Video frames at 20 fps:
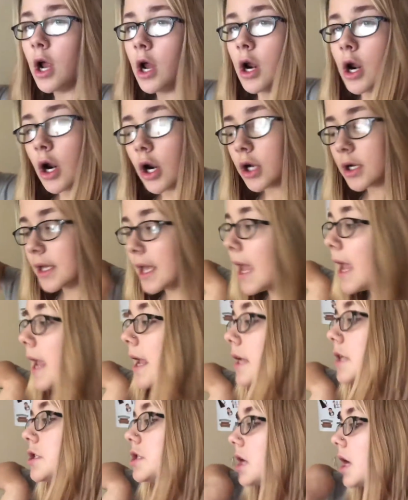her
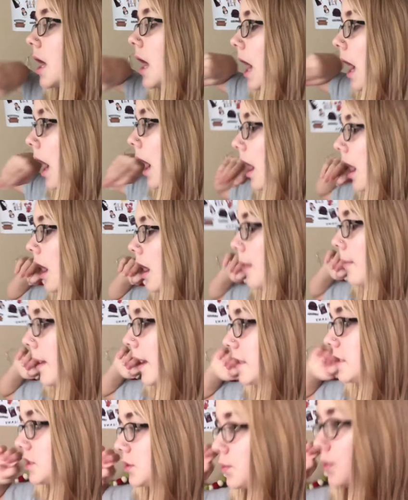cage. Um,
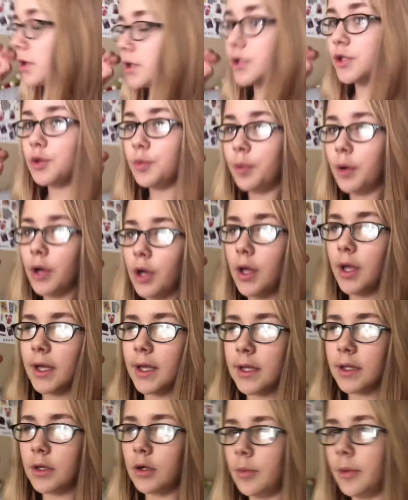I do want to put
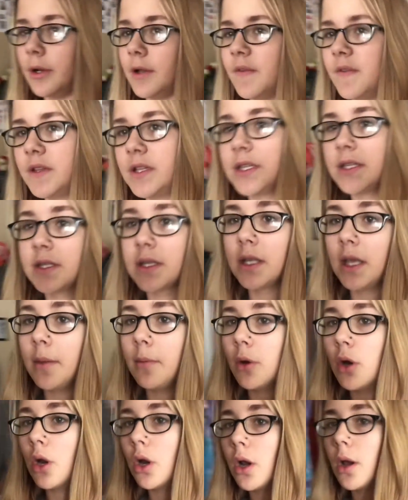like a little bit of a
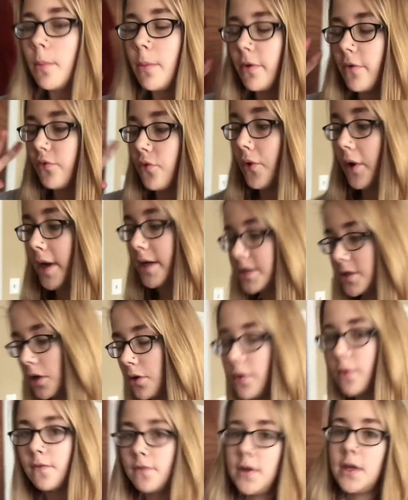disclaimer before I
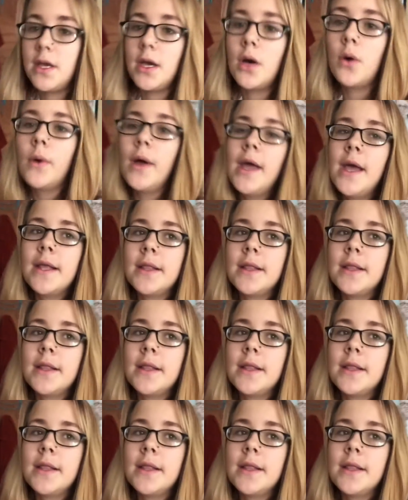start the video.